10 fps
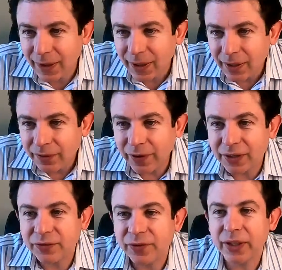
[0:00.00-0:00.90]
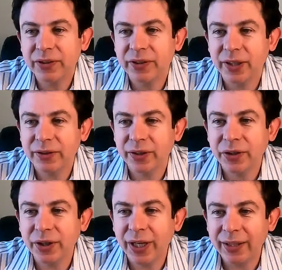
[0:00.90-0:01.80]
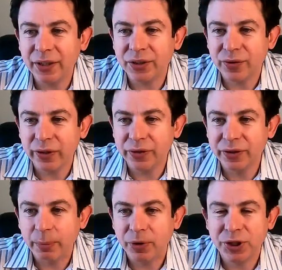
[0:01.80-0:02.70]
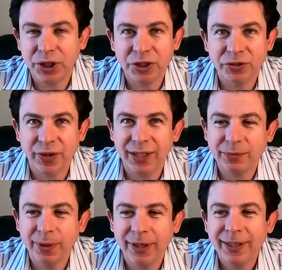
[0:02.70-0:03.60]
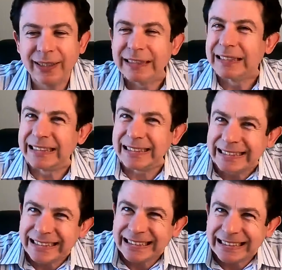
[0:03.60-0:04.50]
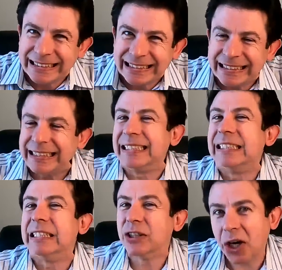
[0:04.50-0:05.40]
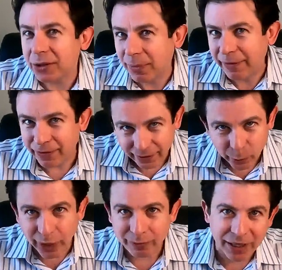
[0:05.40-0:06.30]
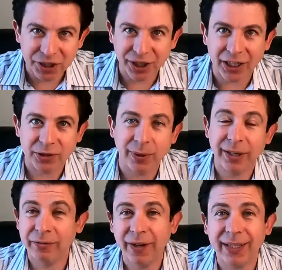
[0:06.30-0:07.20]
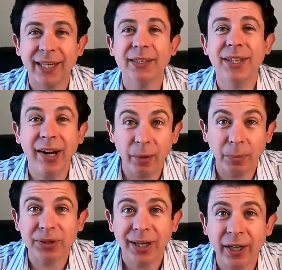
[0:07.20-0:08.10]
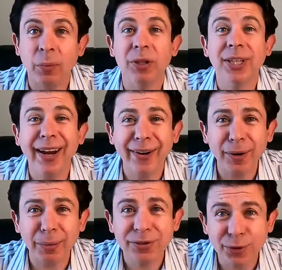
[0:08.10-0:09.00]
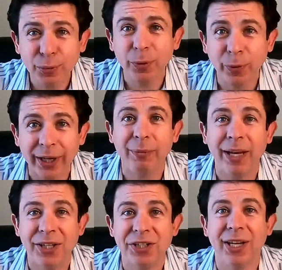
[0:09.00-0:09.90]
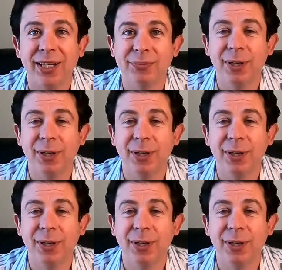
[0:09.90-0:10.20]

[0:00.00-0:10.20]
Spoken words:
Fast Philly says, your cat gets regular depot injections for asthma. Not my favorite way of managing asthma. In fact, a terrible, terrible, terrible, stupid way of managing asthma.